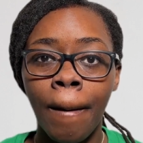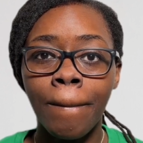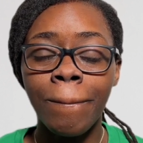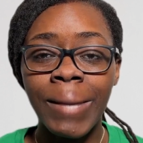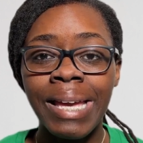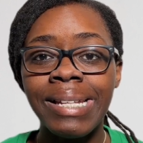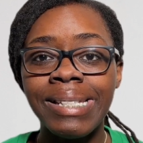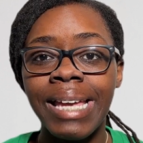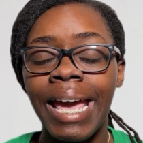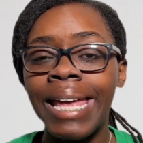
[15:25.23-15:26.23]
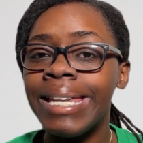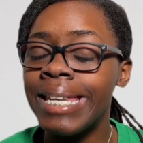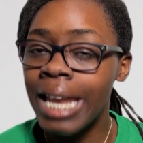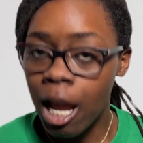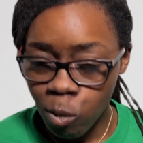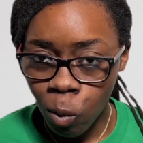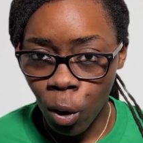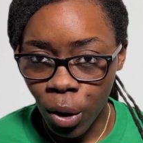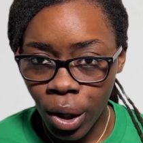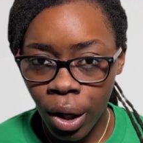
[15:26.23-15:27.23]
meet and
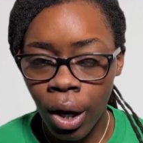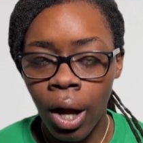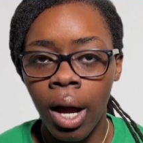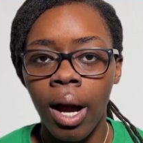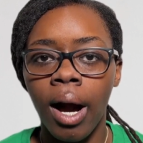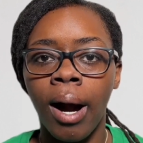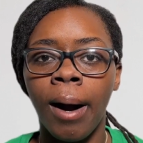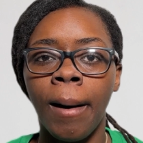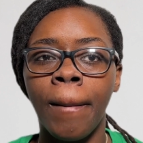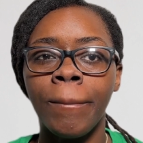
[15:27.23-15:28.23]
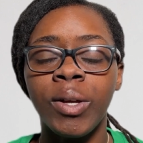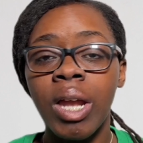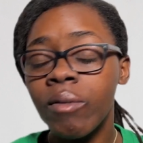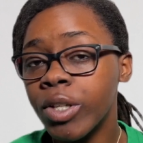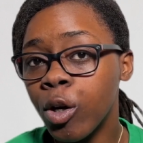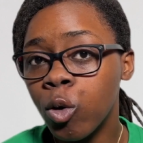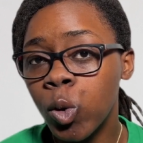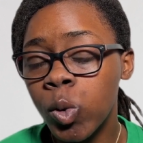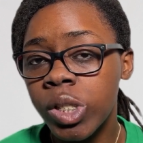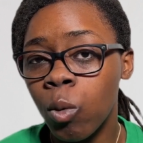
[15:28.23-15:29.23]
network. You never know
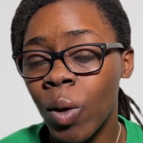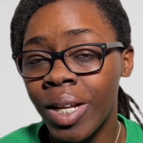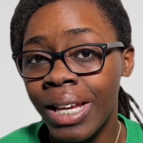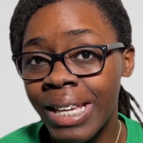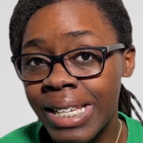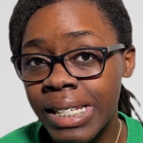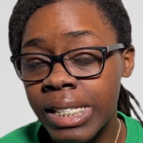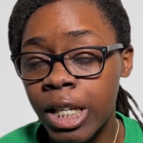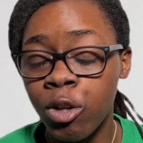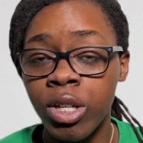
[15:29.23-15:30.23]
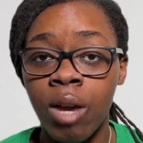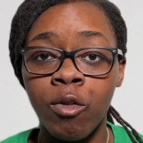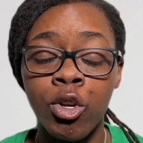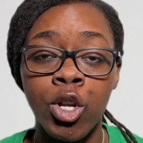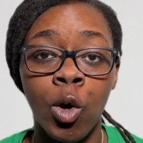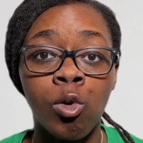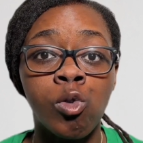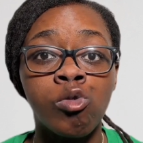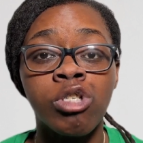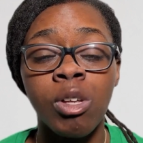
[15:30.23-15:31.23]
who somebody is, and you never know
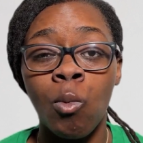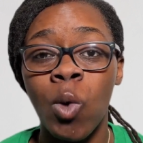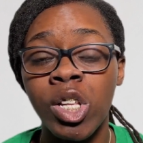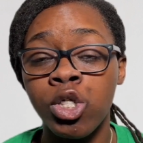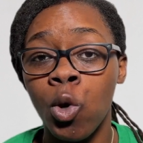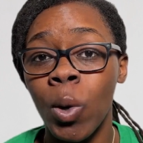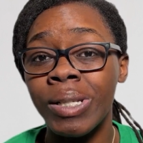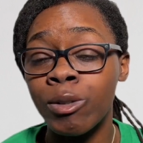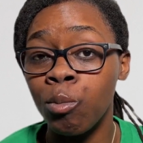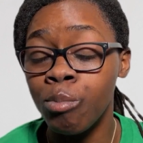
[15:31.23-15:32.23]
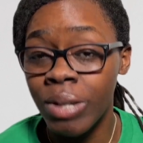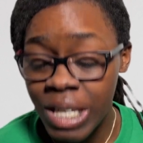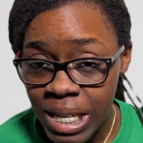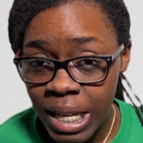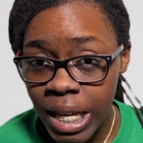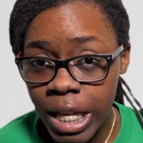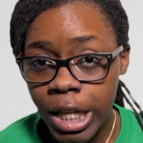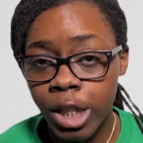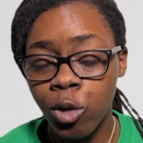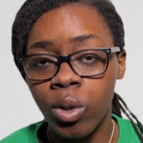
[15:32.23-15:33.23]
who someone's going to be.
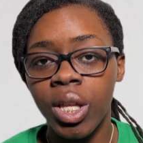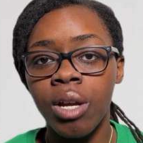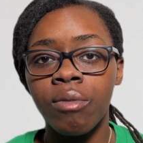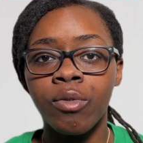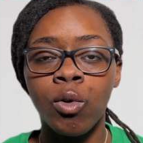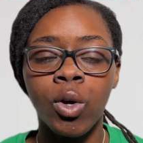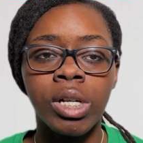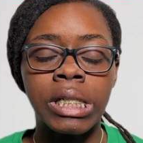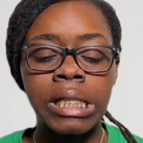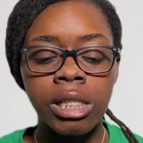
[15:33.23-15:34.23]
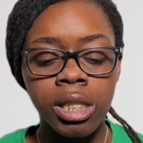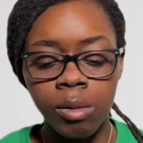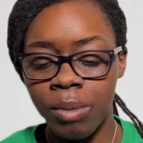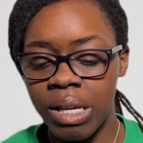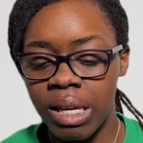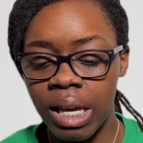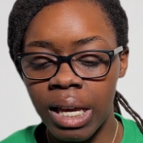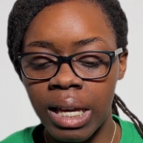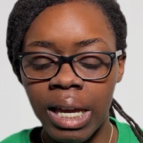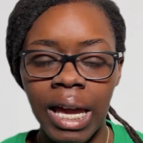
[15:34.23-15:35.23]
So therefore, just
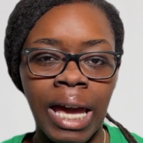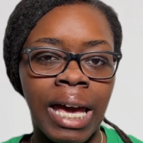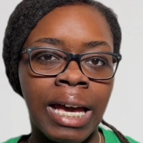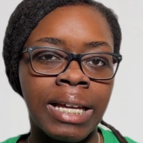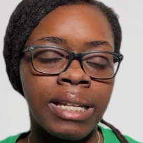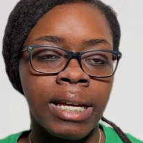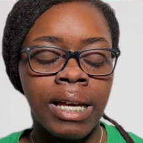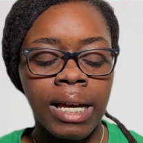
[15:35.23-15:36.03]
speaking and